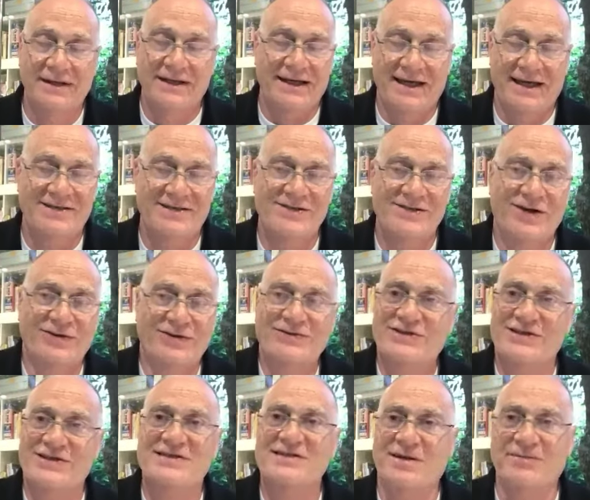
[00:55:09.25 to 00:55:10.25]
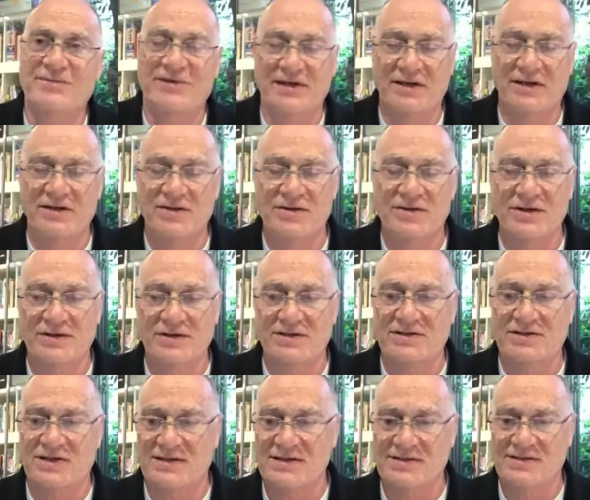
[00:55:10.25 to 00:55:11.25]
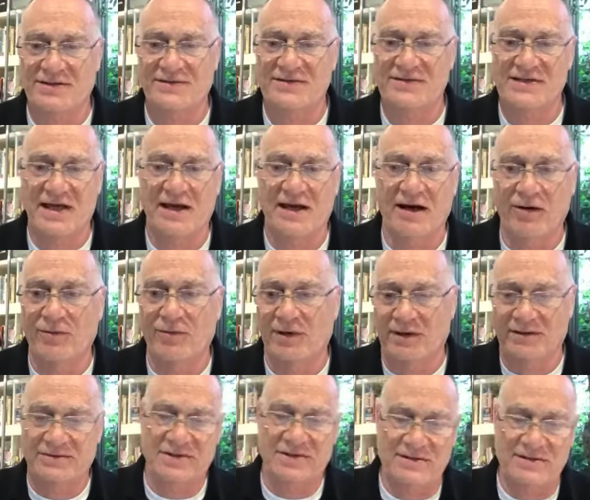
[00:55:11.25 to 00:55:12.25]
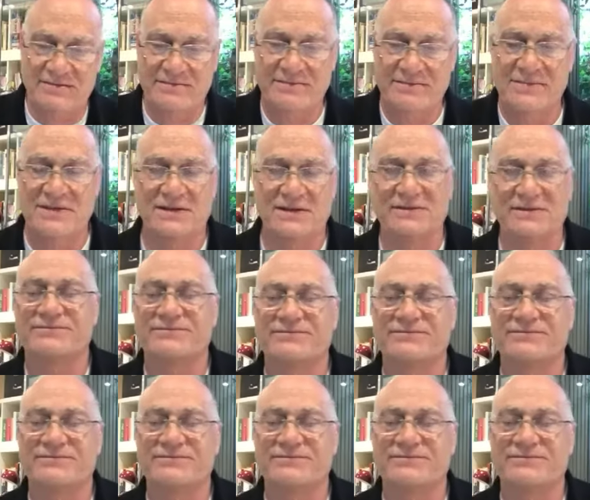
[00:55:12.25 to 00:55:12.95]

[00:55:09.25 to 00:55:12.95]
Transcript: It's not just something you can just sort of say, oh well, I'll just sort of